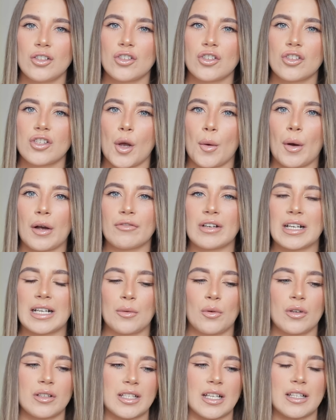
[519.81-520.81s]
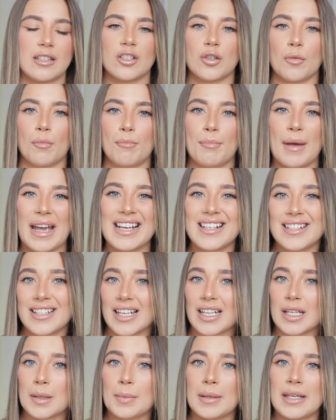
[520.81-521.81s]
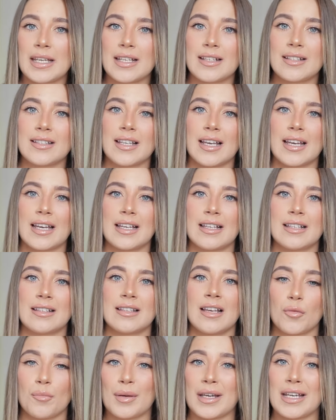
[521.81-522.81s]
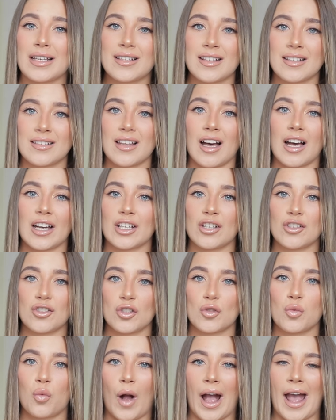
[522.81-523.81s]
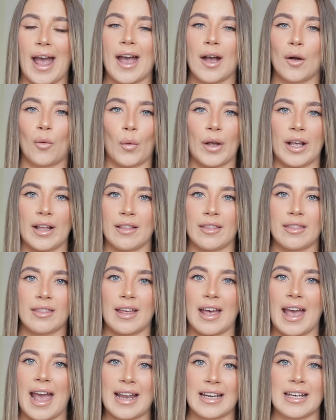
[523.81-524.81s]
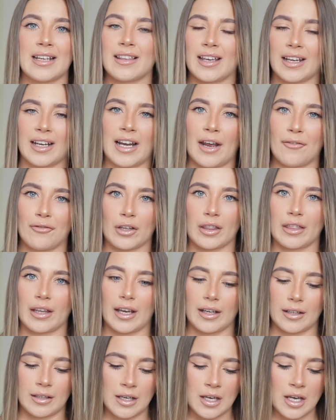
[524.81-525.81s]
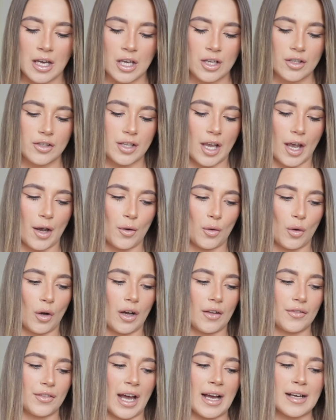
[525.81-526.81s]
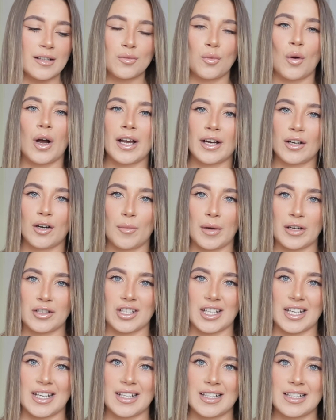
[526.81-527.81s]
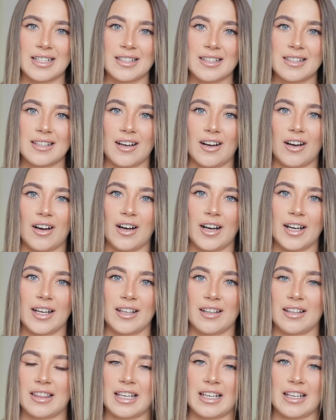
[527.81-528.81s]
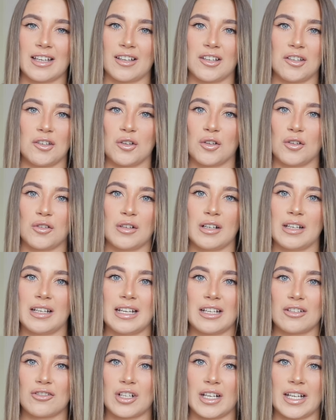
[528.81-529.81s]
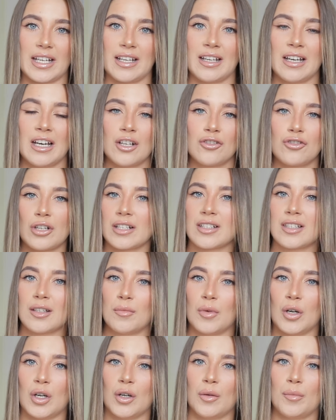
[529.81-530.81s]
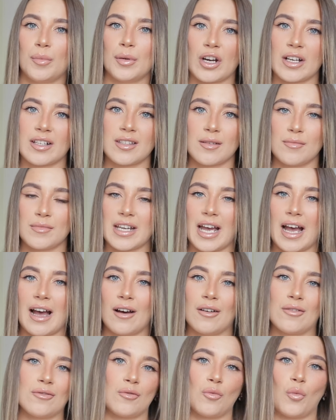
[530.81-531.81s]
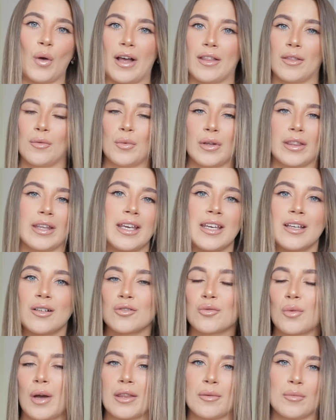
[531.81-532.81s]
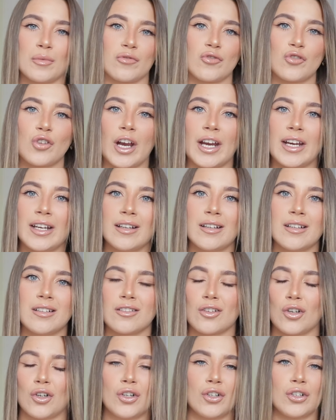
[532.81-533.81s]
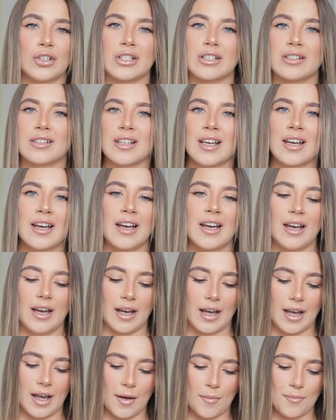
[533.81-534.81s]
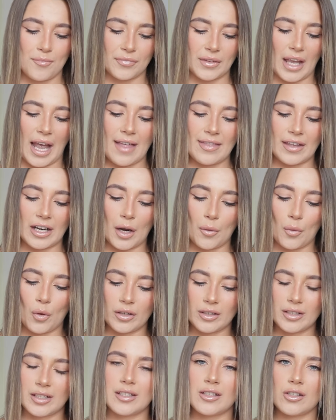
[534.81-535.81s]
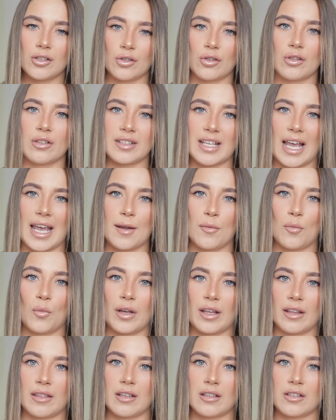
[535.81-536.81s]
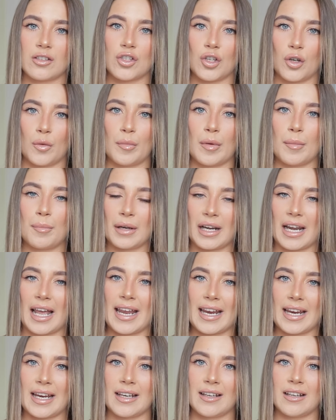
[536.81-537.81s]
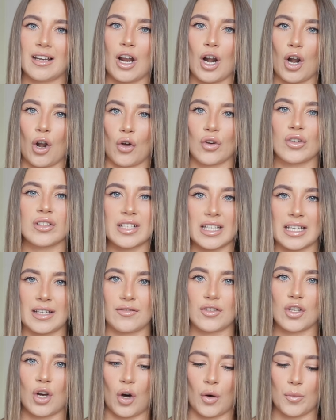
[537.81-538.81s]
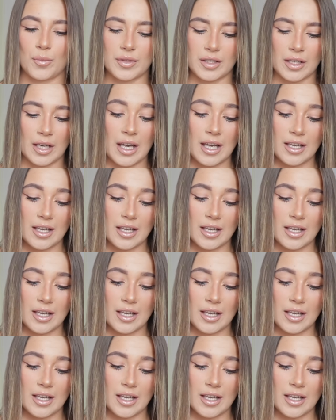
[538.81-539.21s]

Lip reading: So I really wanted some basic pieces, some pieces that I can just wear with anything and everything. So that is why I got my jeans. I think you can literally dress them up, dress them down, wear them with heels, wear them with trainers, Uggs. And then I wanted to do the same with some plain long sleeve tops.